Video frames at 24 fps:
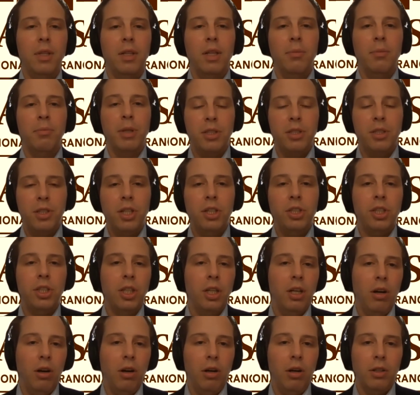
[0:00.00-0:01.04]

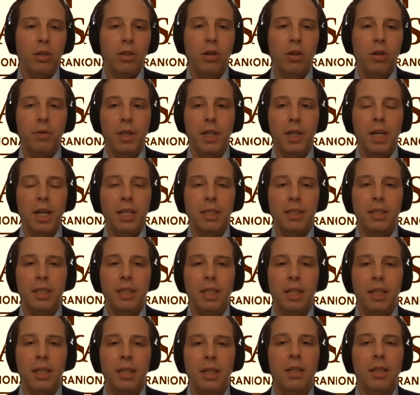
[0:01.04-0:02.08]
position on
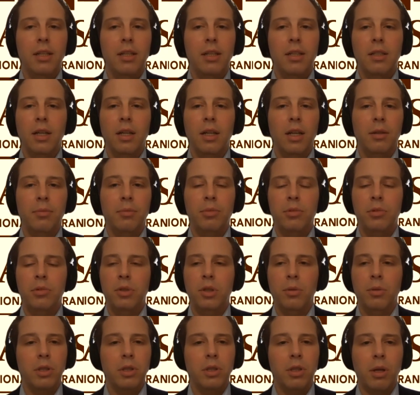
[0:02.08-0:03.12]
COVID-19. Do
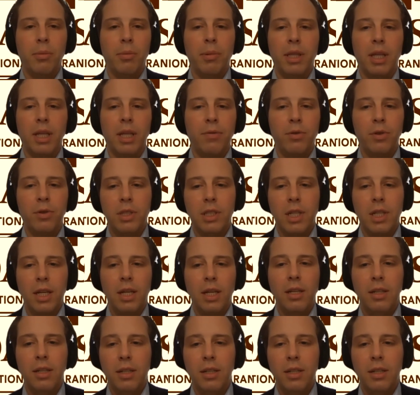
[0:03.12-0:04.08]
you want to talk about that for a second?